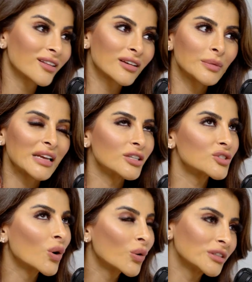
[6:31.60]
thought I would
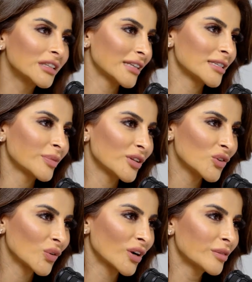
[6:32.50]
totally end up in New
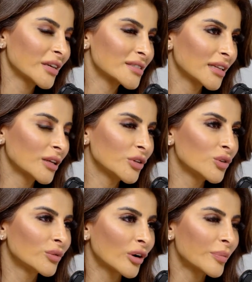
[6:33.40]
York, because I think when you
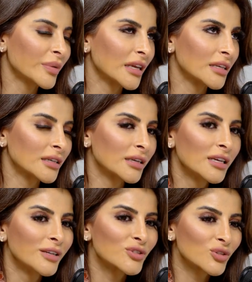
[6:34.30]
grow up in
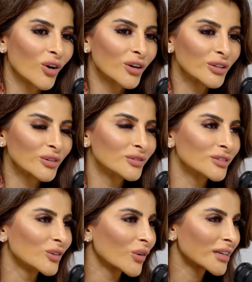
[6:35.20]
Toronto,
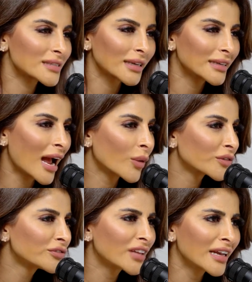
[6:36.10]
New York is an hour
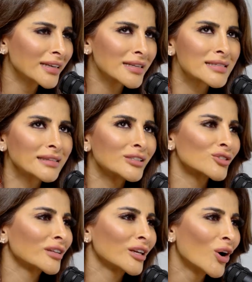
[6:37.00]
flight. Yes. It's
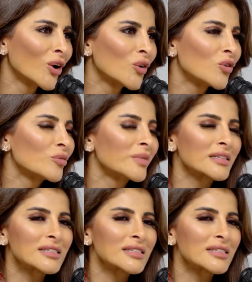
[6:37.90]
literally home.